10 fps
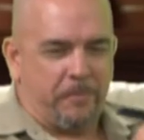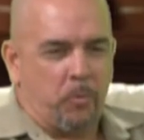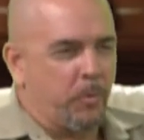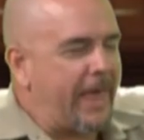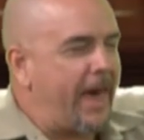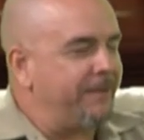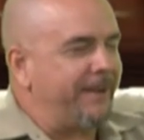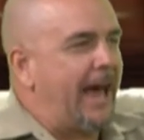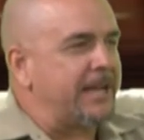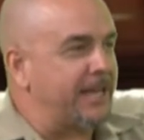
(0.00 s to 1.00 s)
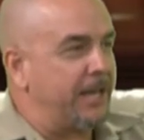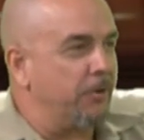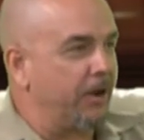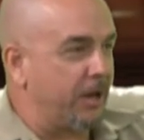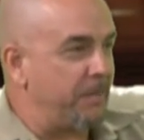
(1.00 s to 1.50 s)
without even asking
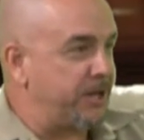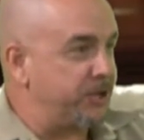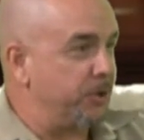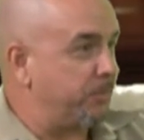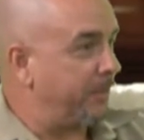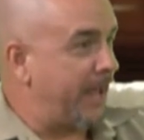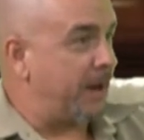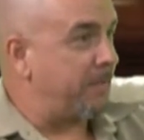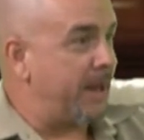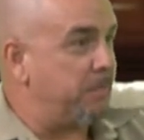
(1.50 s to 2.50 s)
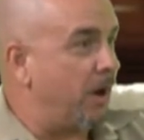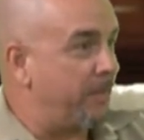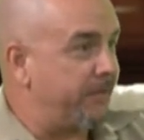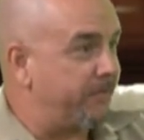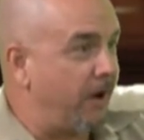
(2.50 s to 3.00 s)
you, I can imagine you're probably out of bed by
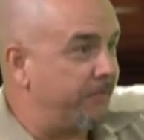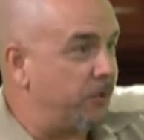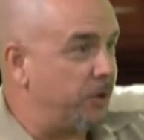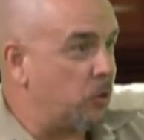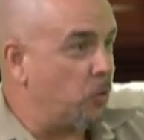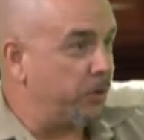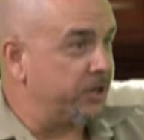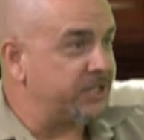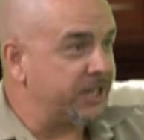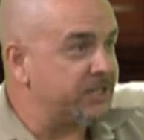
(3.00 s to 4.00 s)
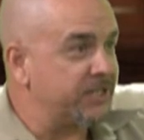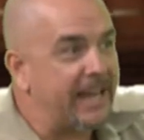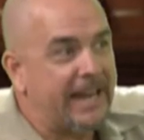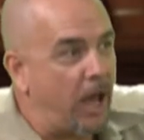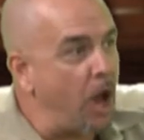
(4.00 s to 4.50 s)
about 5.30, quarter to 6 and
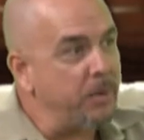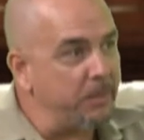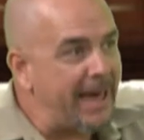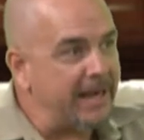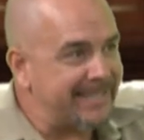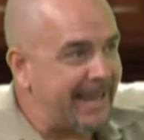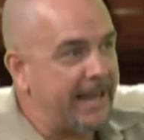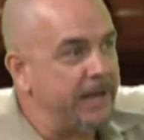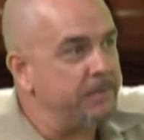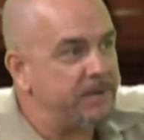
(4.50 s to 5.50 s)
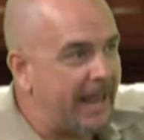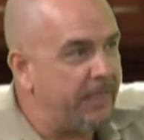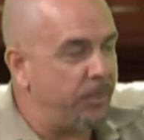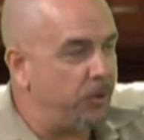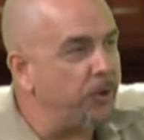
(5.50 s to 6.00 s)
getting home at about 10,
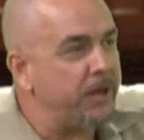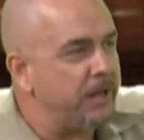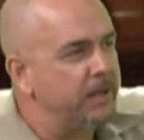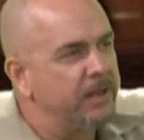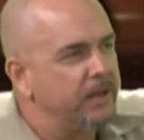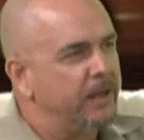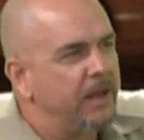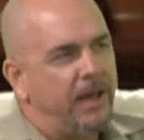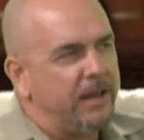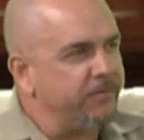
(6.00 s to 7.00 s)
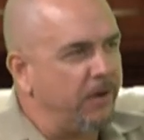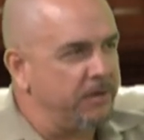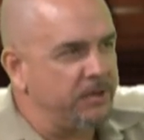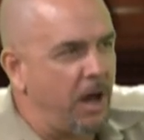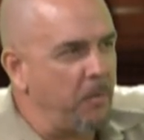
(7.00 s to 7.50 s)
10.30. How do you
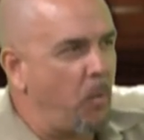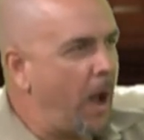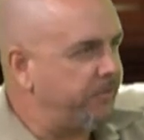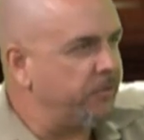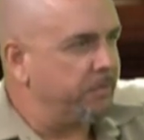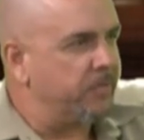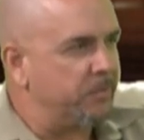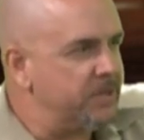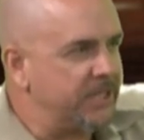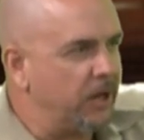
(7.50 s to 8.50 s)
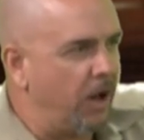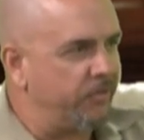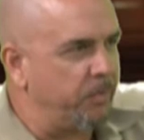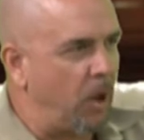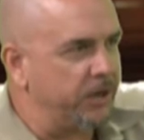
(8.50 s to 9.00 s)
find time away from the busy life
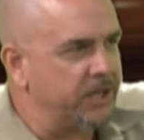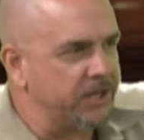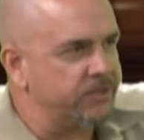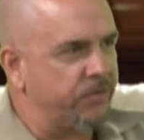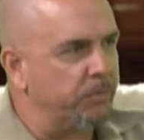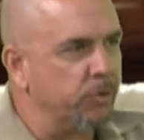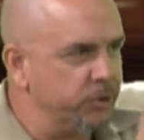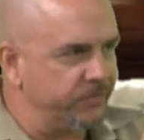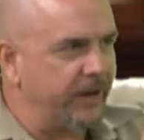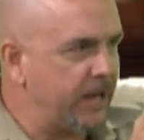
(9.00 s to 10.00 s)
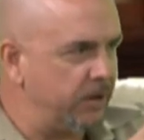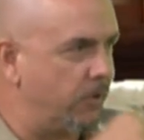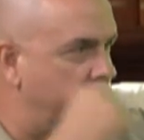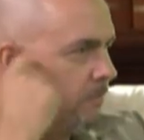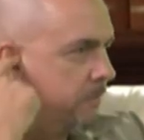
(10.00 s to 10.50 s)
of politics for Bruce Flegg? You've
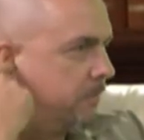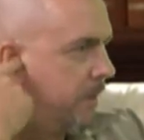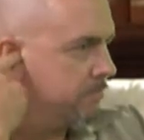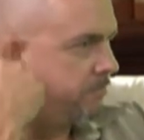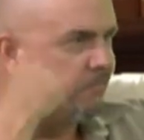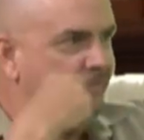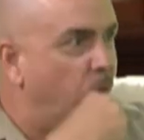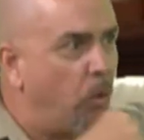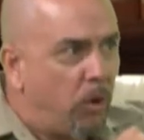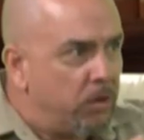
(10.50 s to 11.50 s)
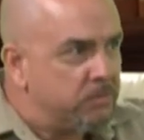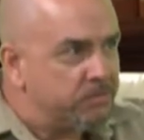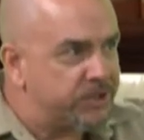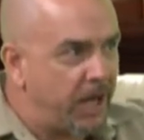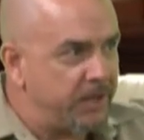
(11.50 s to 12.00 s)
got four
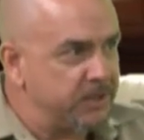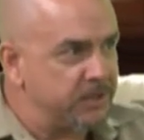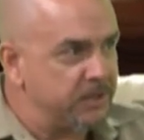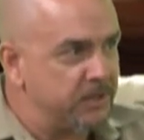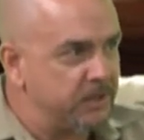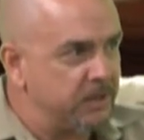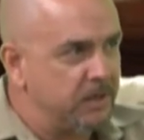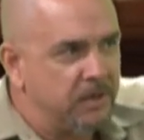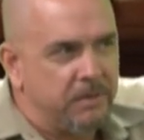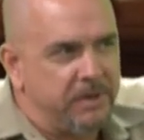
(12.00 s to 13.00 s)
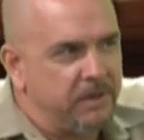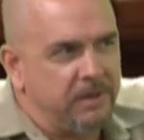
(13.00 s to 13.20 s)
sons. Mm. Uh,